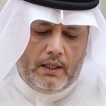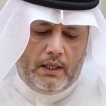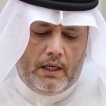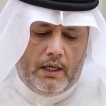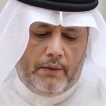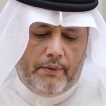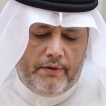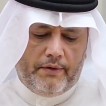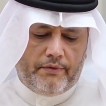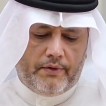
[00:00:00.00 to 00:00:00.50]

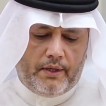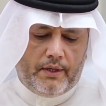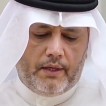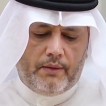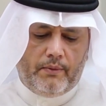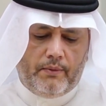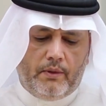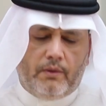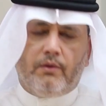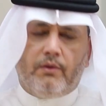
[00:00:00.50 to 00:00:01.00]
However, I
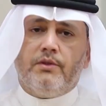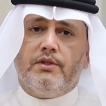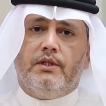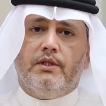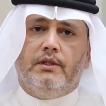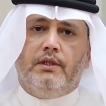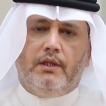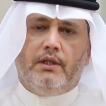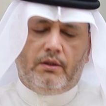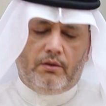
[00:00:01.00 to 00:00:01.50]
will
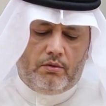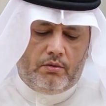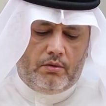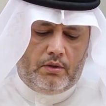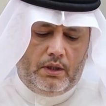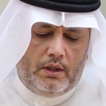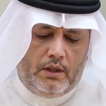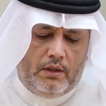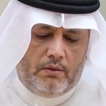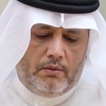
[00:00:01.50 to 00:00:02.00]
concentrate
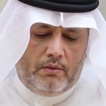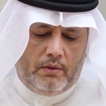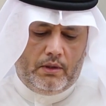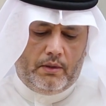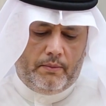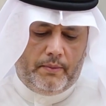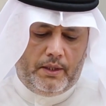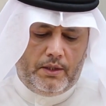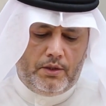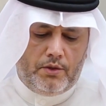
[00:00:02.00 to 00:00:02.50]
today on
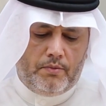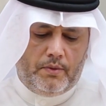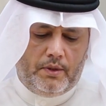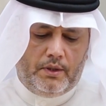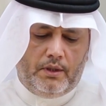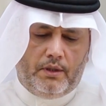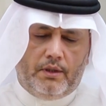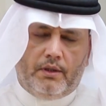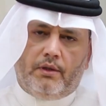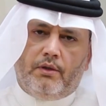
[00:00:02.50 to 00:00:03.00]
the
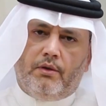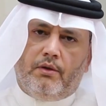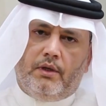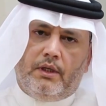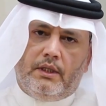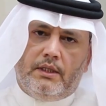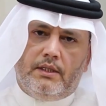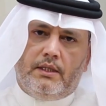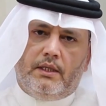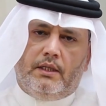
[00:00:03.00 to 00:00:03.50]
management in the
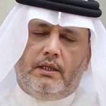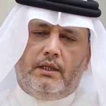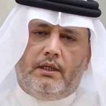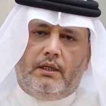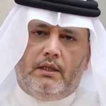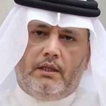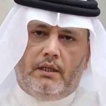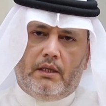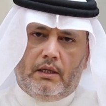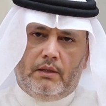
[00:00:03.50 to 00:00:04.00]
chronic setting,
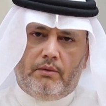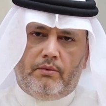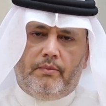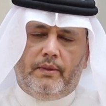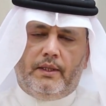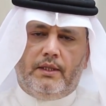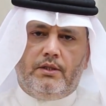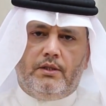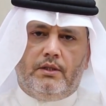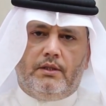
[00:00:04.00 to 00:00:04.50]
in the
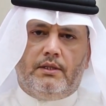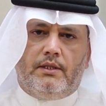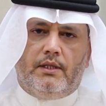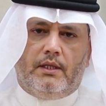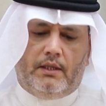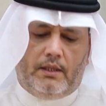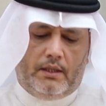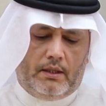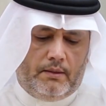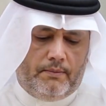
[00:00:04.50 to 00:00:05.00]
outpatient
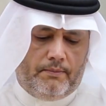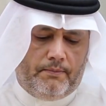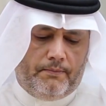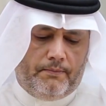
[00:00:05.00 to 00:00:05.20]
setting.